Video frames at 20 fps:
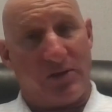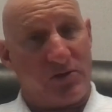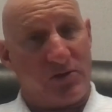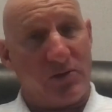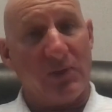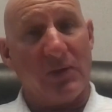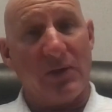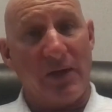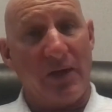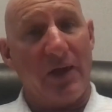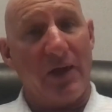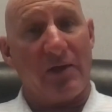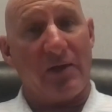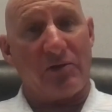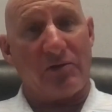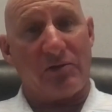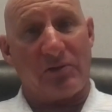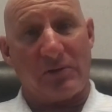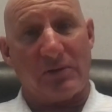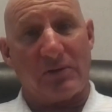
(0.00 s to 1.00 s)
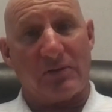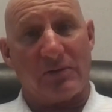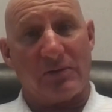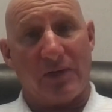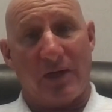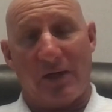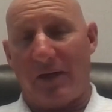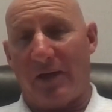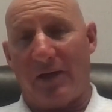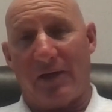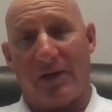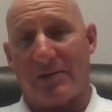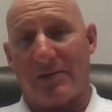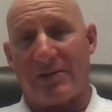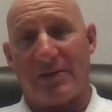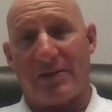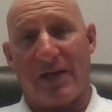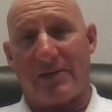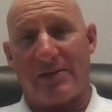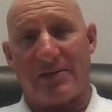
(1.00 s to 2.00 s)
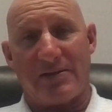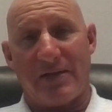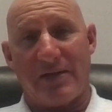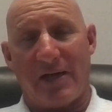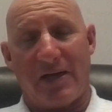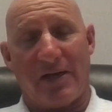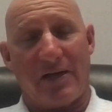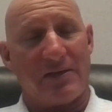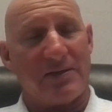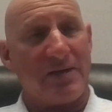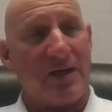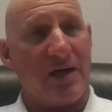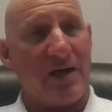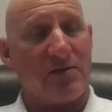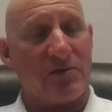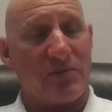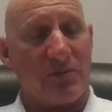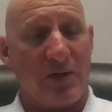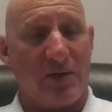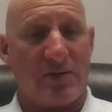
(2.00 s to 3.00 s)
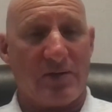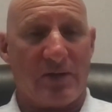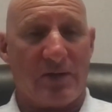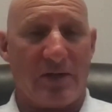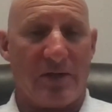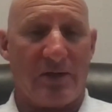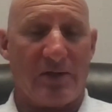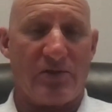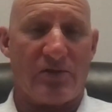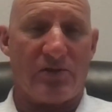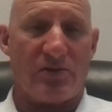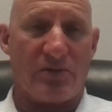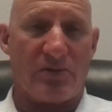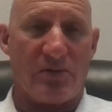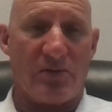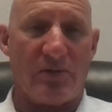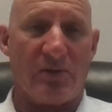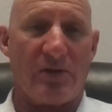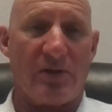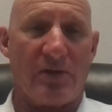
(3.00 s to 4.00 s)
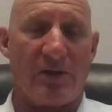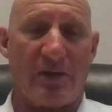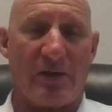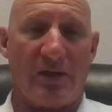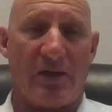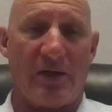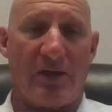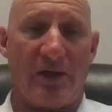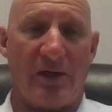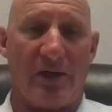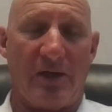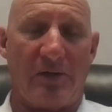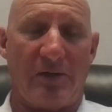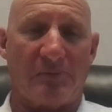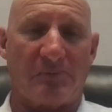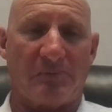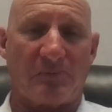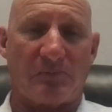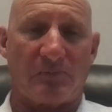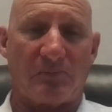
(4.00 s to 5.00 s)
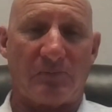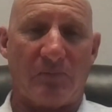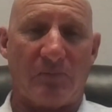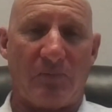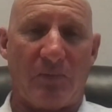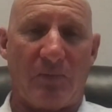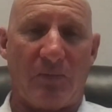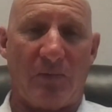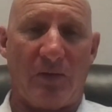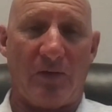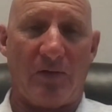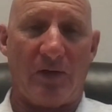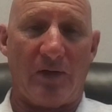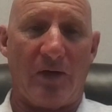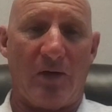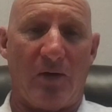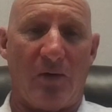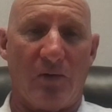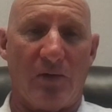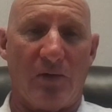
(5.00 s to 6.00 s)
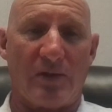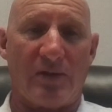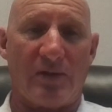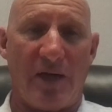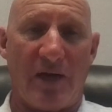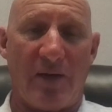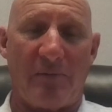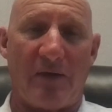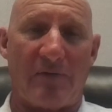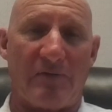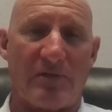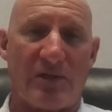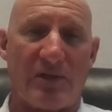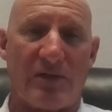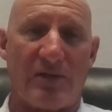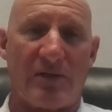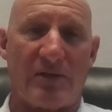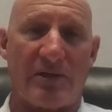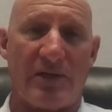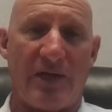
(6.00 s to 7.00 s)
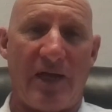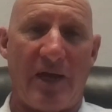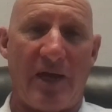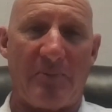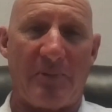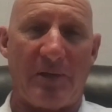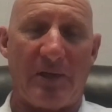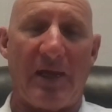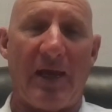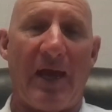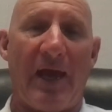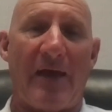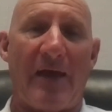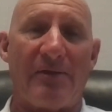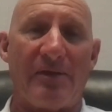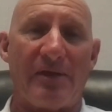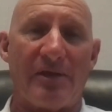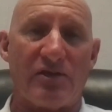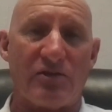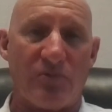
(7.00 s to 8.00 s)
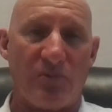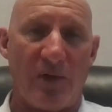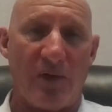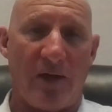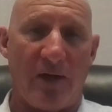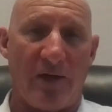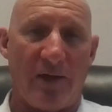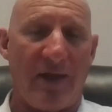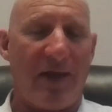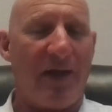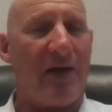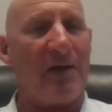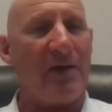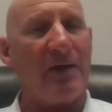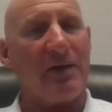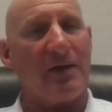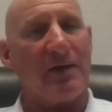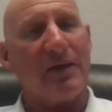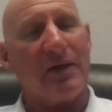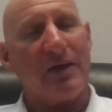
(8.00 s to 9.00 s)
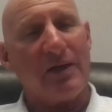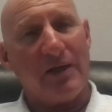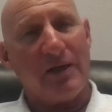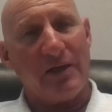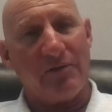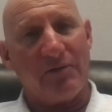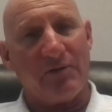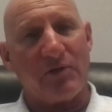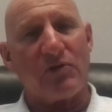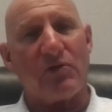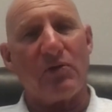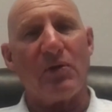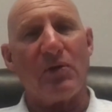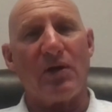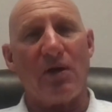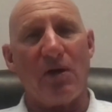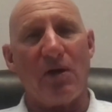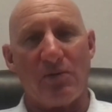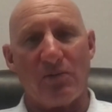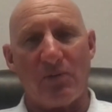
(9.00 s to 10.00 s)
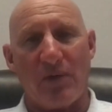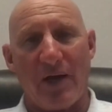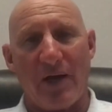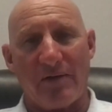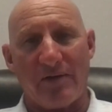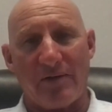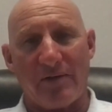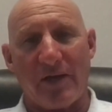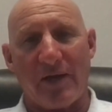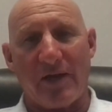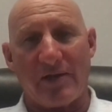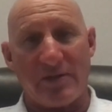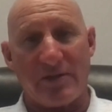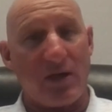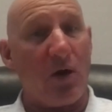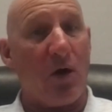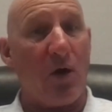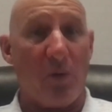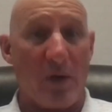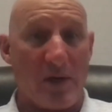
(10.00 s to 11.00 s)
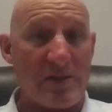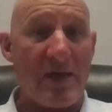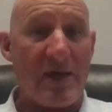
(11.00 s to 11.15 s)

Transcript: truly is. It's not an exaggeration. It is truly the only time I've seen this happen at this rate. Now, if you're doing all the right things, it always